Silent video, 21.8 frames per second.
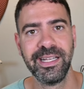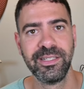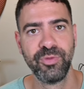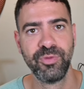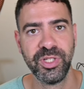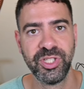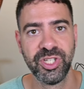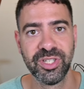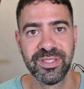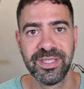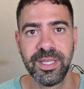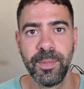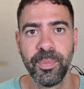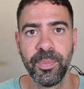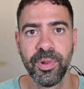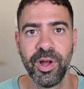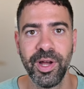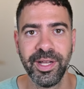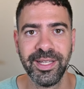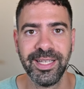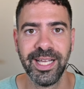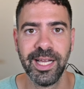we just
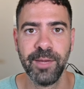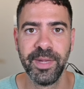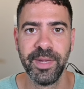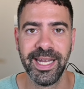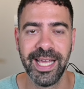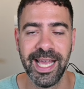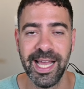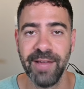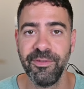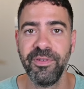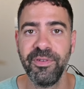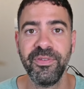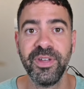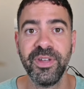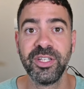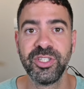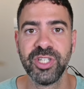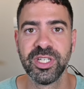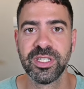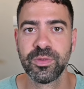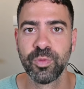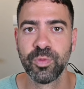deploy them, and everything
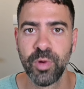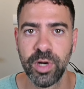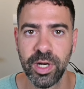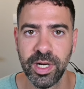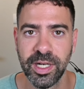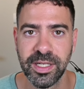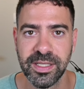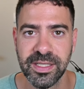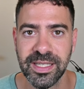just works.